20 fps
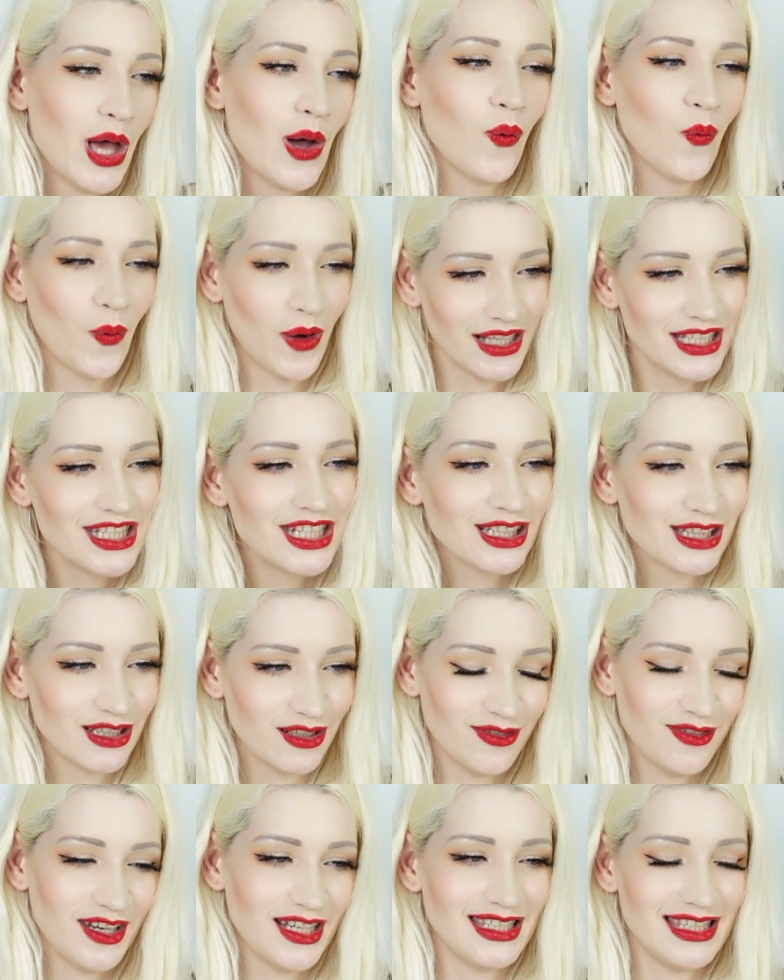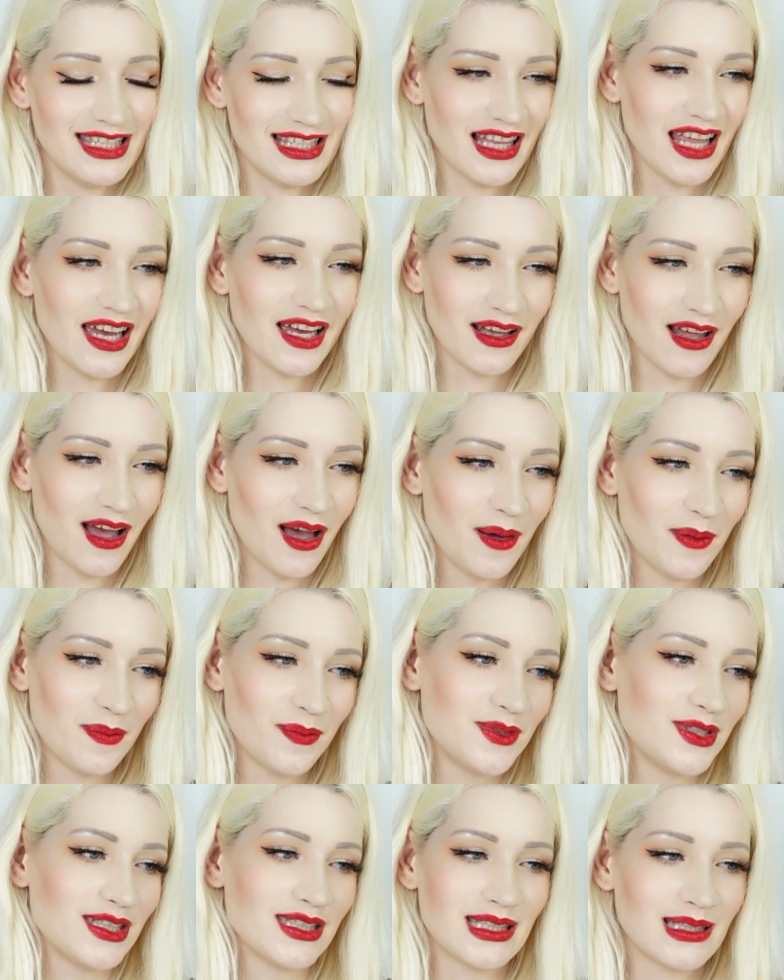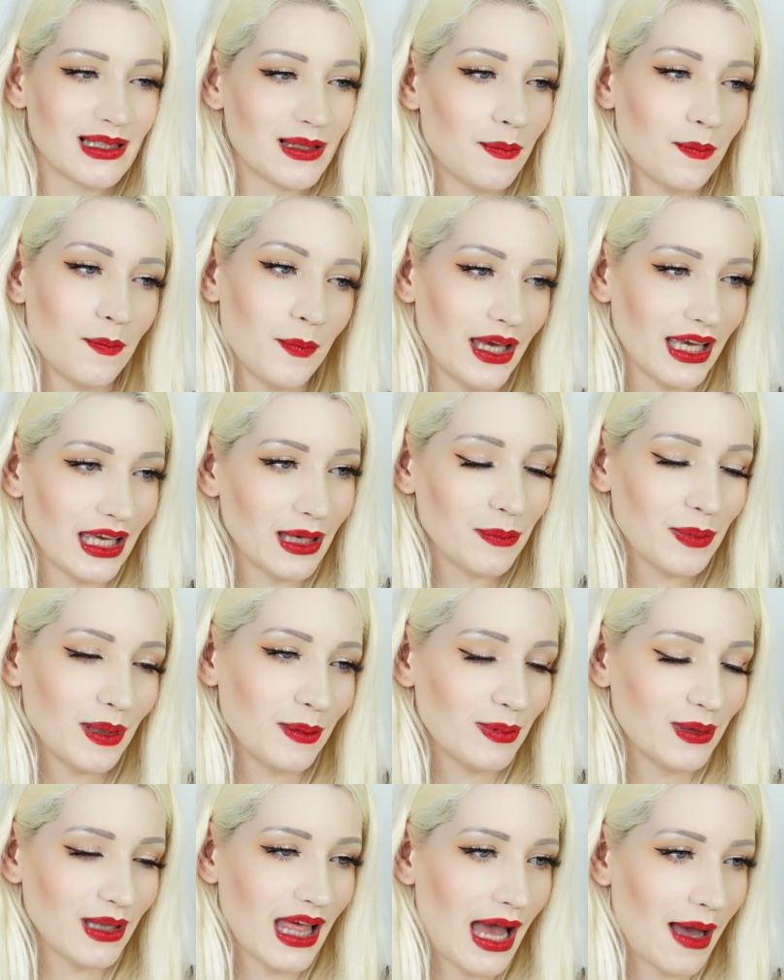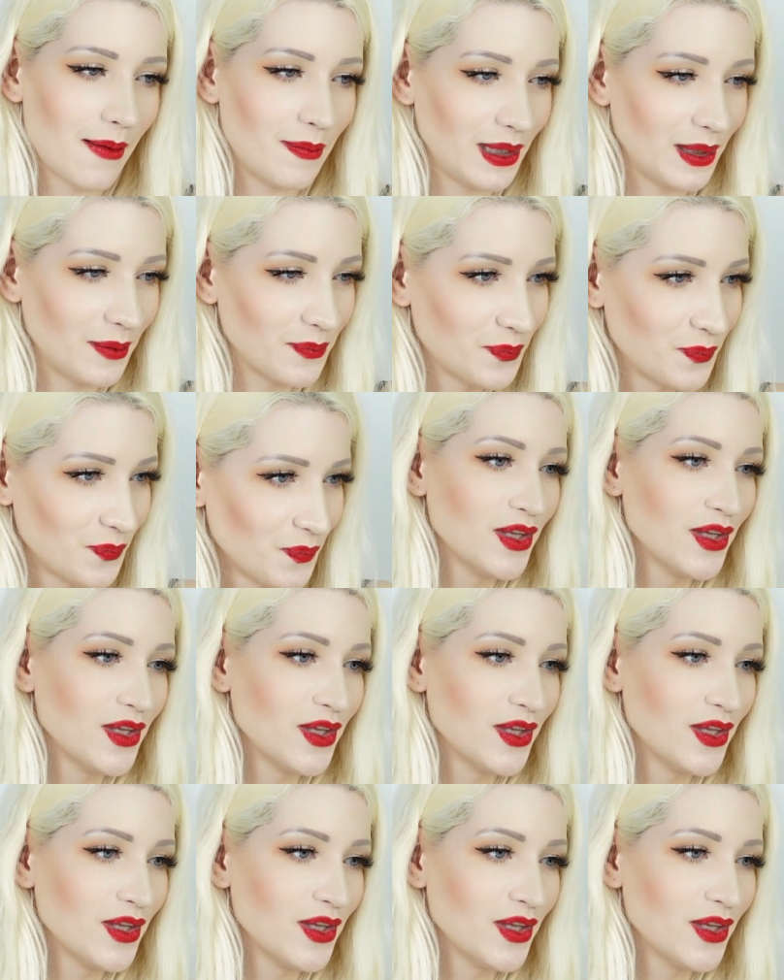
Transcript: watching their faces light up. Just making people happy.